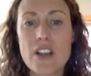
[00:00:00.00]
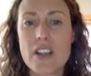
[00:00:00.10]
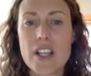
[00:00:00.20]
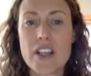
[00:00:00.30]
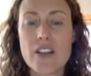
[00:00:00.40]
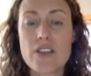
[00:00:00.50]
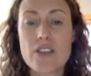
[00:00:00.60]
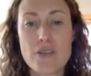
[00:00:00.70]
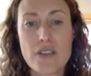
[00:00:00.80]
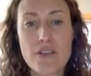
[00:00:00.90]
here,
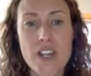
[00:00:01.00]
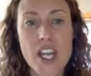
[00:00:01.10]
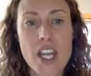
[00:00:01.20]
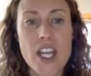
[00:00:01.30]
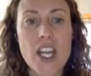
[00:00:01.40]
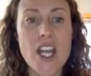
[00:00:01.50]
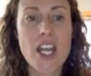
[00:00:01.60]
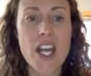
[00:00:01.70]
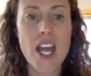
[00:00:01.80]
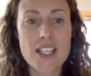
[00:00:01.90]
the ravine,
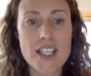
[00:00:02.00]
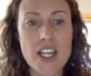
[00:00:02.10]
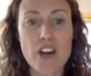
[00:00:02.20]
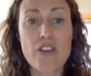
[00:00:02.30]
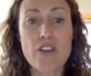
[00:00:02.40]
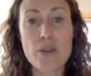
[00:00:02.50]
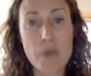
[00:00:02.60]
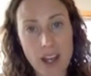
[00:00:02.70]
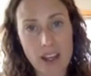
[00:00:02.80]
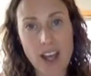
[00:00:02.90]
and here for the
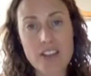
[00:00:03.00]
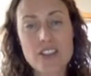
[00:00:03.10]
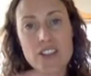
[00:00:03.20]
podcast.